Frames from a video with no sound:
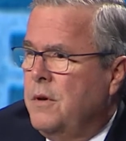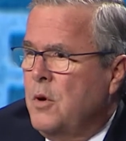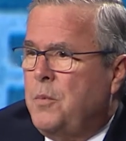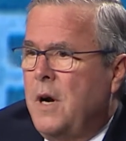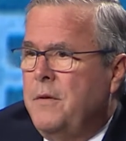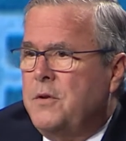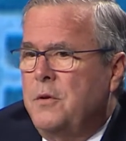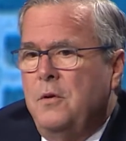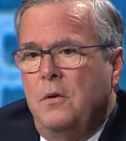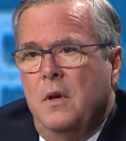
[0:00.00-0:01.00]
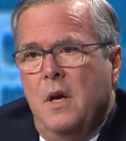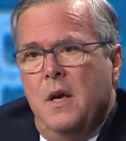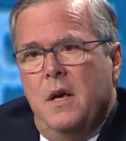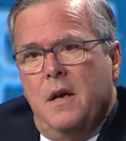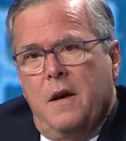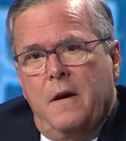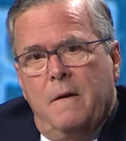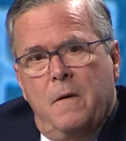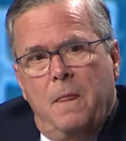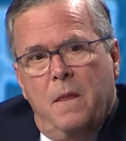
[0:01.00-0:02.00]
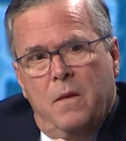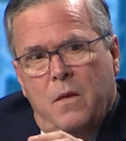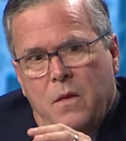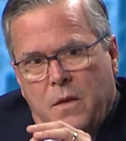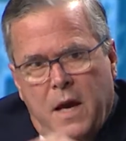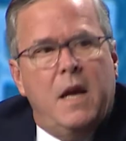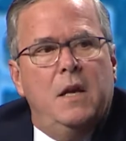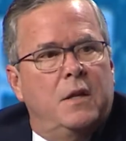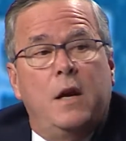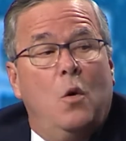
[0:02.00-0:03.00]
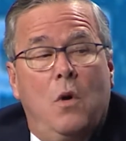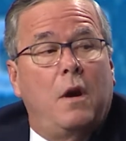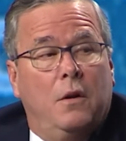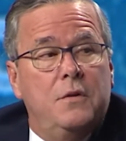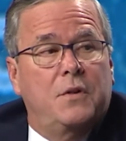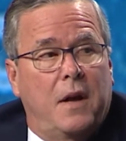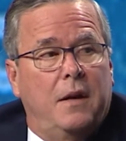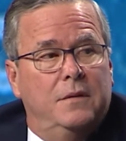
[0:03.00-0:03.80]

a private school. They don't want to lose that.